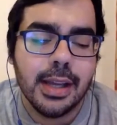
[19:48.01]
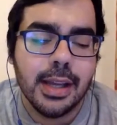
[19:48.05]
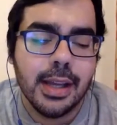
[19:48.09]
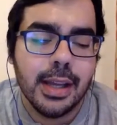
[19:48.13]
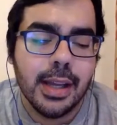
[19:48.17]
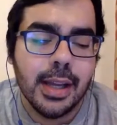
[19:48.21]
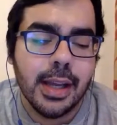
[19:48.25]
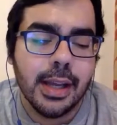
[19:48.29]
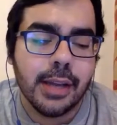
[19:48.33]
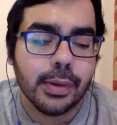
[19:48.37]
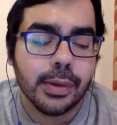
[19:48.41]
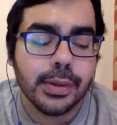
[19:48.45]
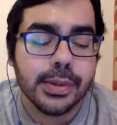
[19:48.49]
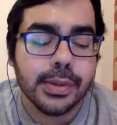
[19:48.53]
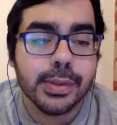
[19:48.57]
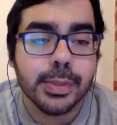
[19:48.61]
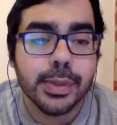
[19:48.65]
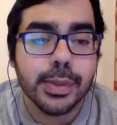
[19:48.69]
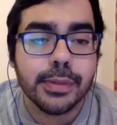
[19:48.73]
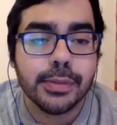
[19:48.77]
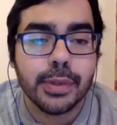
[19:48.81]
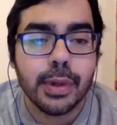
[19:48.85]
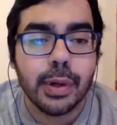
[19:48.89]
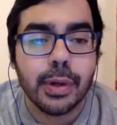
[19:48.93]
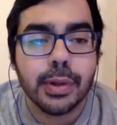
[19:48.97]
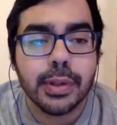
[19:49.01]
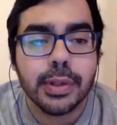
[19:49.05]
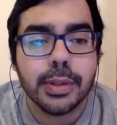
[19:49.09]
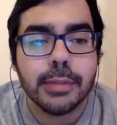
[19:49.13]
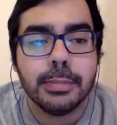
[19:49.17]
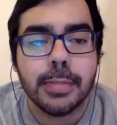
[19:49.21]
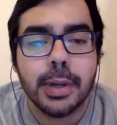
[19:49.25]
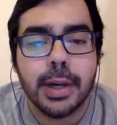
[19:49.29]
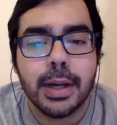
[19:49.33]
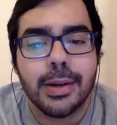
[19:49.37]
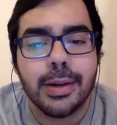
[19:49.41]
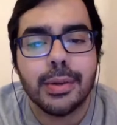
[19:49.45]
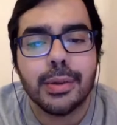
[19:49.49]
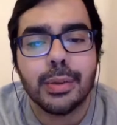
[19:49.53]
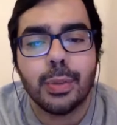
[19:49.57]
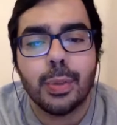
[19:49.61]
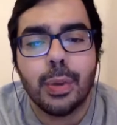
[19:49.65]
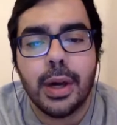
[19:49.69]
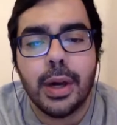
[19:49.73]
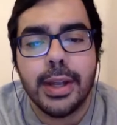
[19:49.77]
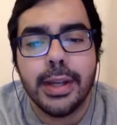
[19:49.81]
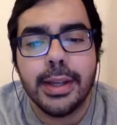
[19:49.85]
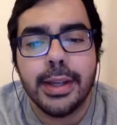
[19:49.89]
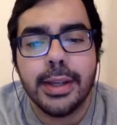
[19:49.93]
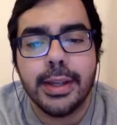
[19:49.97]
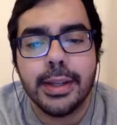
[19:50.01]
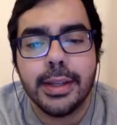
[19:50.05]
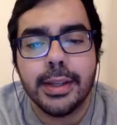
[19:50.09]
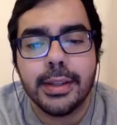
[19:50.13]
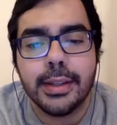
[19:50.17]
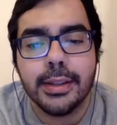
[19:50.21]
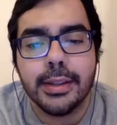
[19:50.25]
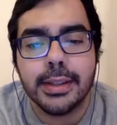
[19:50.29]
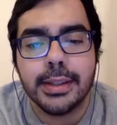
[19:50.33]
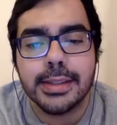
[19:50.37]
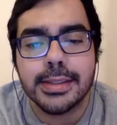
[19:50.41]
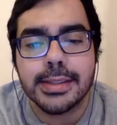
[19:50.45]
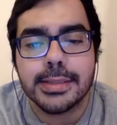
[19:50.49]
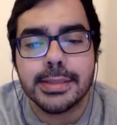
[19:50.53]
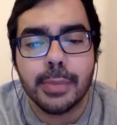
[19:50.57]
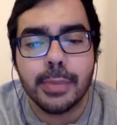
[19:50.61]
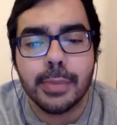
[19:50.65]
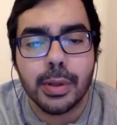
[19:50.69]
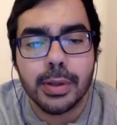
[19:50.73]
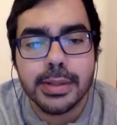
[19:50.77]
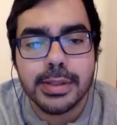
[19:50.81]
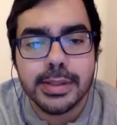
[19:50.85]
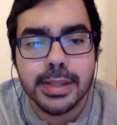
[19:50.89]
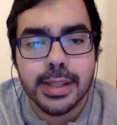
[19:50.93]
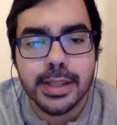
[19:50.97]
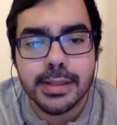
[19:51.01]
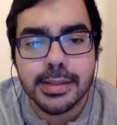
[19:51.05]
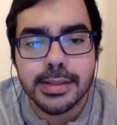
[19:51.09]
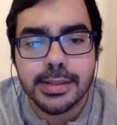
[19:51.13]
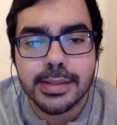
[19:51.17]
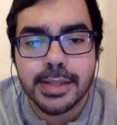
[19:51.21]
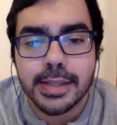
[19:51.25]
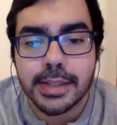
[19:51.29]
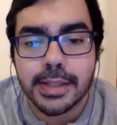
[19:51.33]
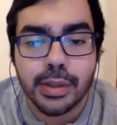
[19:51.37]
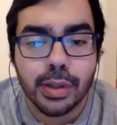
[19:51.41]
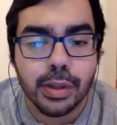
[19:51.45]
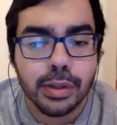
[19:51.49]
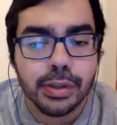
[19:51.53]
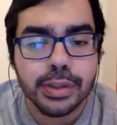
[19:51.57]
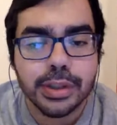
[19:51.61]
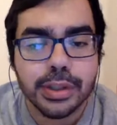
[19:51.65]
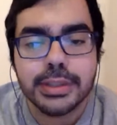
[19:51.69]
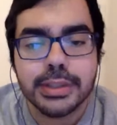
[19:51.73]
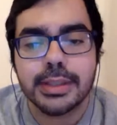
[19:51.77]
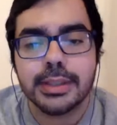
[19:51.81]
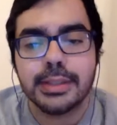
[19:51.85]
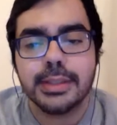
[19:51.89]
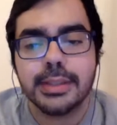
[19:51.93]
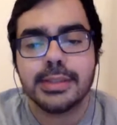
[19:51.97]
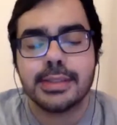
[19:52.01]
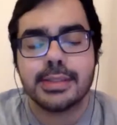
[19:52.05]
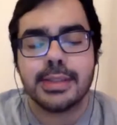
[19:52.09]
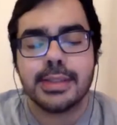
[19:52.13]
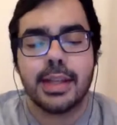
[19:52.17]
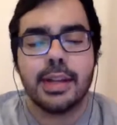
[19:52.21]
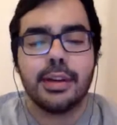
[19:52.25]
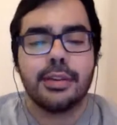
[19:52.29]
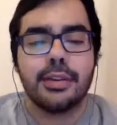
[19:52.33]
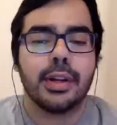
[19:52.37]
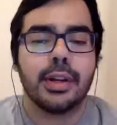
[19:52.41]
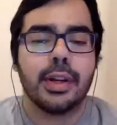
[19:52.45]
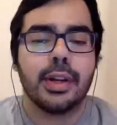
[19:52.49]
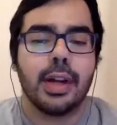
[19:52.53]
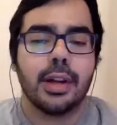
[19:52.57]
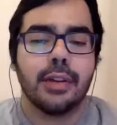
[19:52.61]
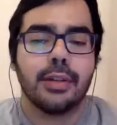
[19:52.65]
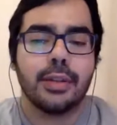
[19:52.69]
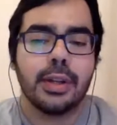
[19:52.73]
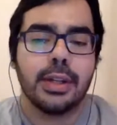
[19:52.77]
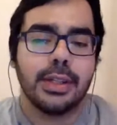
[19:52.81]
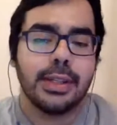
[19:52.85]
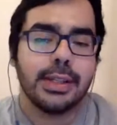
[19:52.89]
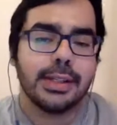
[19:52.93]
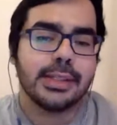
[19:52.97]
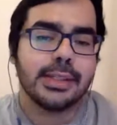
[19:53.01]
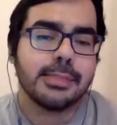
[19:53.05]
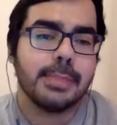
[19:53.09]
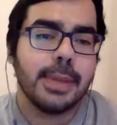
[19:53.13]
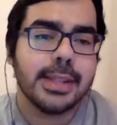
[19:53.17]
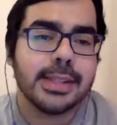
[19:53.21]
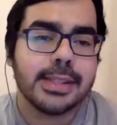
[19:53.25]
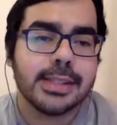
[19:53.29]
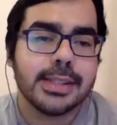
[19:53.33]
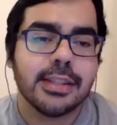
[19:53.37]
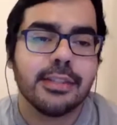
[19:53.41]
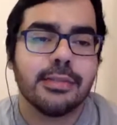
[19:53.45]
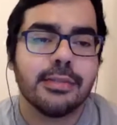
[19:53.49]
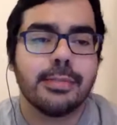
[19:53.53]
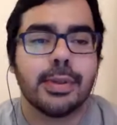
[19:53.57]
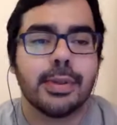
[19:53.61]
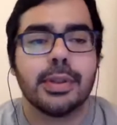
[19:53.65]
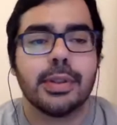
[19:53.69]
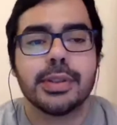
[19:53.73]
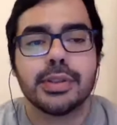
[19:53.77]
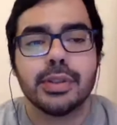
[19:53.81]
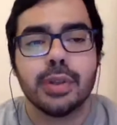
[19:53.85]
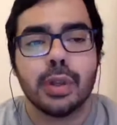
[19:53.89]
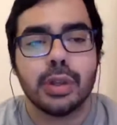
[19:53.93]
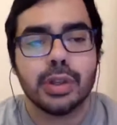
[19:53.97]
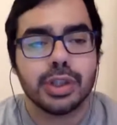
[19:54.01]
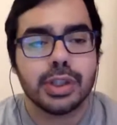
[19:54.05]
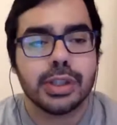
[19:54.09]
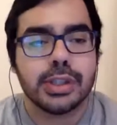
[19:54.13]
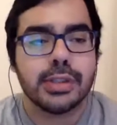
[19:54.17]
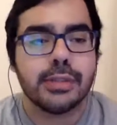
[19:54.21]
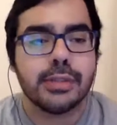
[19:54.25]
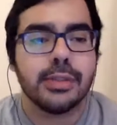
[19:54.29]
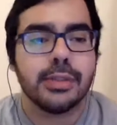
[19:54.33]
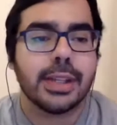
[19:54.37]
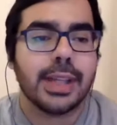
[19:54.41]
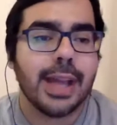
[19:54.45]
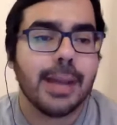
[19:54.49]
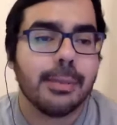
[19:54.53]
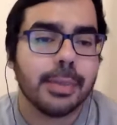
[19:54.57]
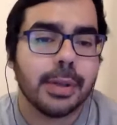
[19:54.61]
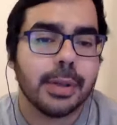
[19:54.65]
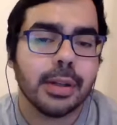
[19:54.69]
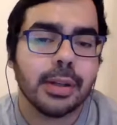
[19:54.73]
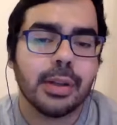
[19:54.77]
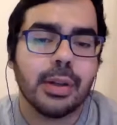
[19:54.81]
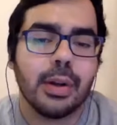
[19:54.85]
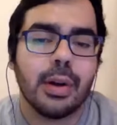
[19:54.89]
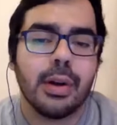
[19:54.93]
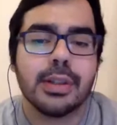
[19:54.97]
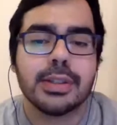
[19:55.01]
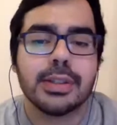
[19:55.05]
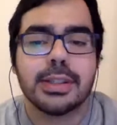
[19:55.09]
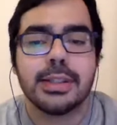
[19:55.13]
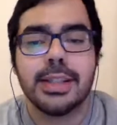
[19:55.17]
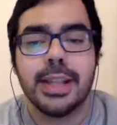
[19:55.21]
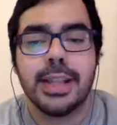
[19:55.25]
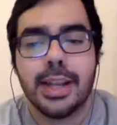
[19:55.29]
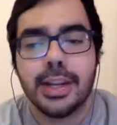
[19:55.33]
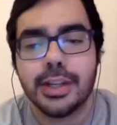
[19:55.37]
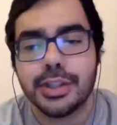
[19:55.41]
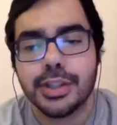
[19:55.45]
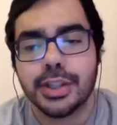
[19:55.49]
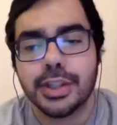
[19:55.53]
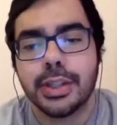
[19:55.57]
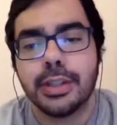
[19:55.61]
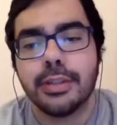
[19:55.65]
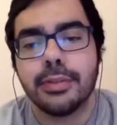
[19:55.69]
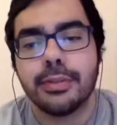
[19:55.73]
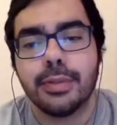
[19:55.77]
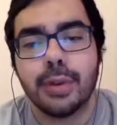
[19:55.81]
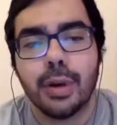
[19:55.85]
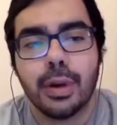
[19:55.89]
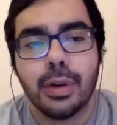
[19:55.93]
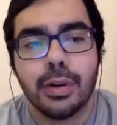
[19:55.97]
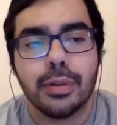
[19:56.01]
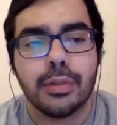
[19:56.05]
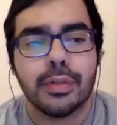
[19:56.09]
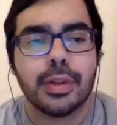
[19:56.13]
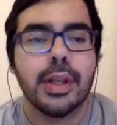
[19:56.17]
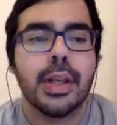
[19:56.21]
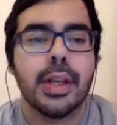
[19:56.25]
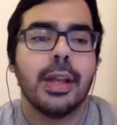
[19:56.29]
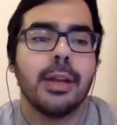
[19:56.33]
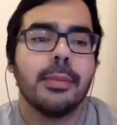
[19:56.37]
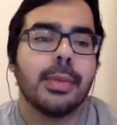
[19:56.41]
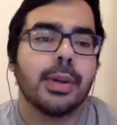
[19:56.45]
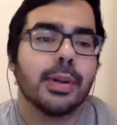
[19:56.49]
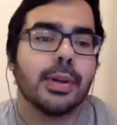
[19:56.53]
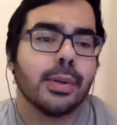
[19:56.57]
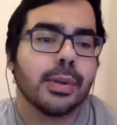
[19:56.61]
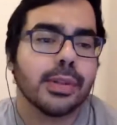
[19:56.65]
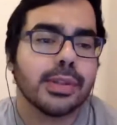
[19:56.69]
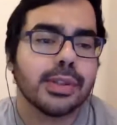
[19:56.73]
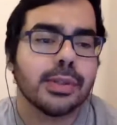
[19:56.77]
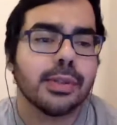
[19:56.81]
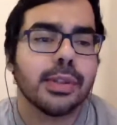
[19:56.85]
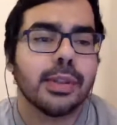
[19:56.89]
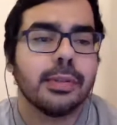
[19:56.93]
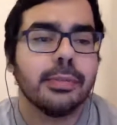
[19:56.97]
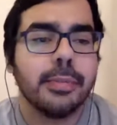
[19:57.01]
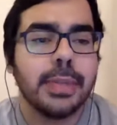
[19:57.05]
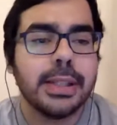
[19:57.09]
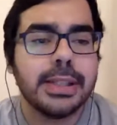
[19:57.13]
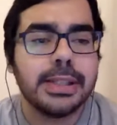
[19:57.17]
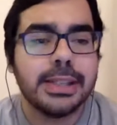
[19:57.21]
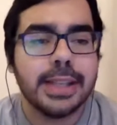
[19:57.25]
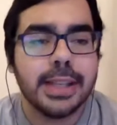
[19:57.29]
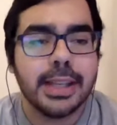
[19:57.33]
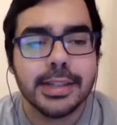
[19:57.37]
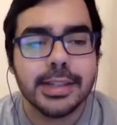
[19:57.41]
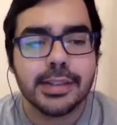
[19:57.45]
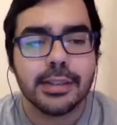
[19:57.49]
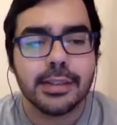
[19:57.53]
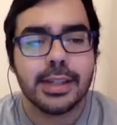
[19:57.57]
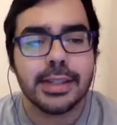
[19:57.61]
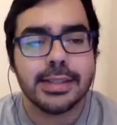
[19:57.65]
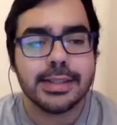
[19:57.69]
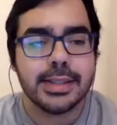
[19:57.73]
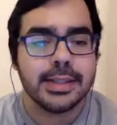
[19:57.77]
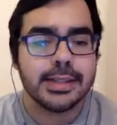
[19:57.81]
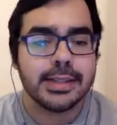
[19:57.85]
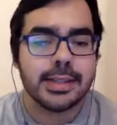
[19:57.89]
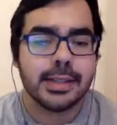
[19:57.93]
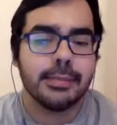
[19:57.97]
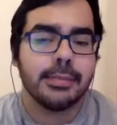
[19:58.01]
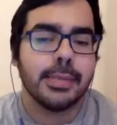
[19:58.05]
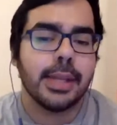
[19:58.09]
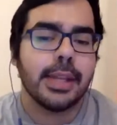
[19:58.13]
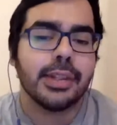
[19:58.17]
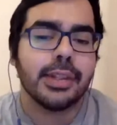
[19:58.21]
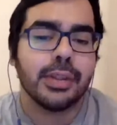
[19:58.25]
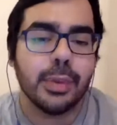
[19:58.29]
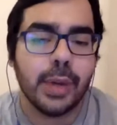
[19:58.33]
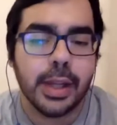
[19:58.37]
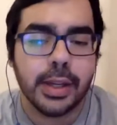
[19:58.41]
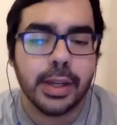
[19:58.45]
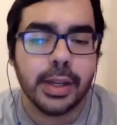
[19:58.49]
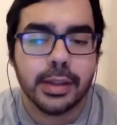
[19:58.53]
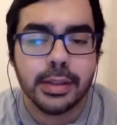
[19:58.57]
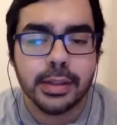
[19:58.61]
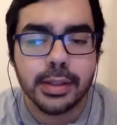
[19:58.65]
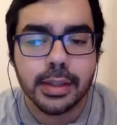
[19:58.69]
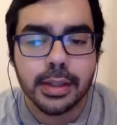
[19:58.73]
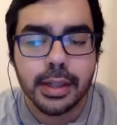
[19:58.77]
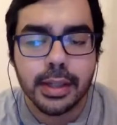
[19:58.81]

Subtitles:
And also we've talked about why these small scale technologies in this area are really expensive, because not just of the capital cost and the energy involved, but also the maintenance of that system end to end.